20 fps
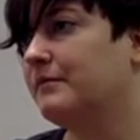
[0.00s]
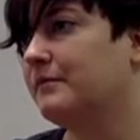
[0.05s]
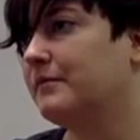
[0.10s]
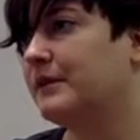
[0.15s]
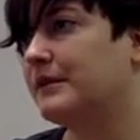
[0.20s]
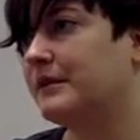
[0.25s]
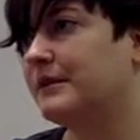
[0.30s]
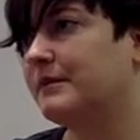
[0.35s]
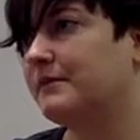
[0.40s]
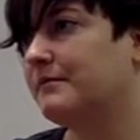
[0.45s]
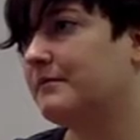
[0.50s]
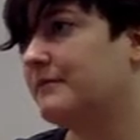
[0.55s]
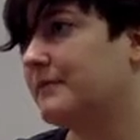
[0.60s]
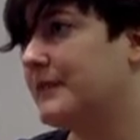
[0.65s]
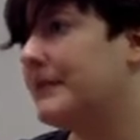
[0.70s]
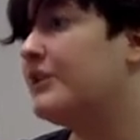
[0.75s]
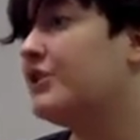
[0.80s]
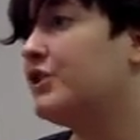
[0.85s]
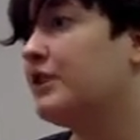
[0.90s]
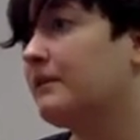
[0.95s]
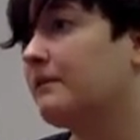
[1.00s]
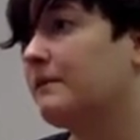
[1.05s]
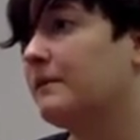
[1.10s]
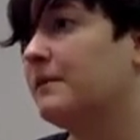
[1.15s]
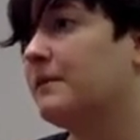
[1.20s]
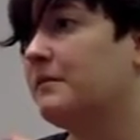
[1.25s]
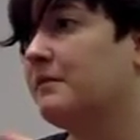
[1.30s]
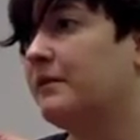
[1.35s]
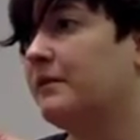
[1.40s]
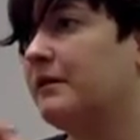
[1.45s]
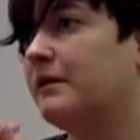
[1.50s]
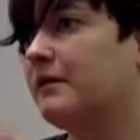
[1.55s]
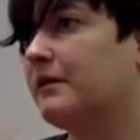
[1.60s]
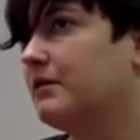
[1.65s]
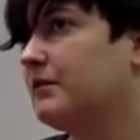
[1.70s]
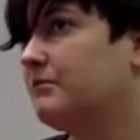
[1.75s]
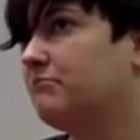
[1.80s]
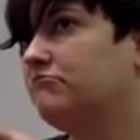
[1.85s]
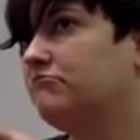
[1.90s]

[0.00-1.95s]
just teaching from the book,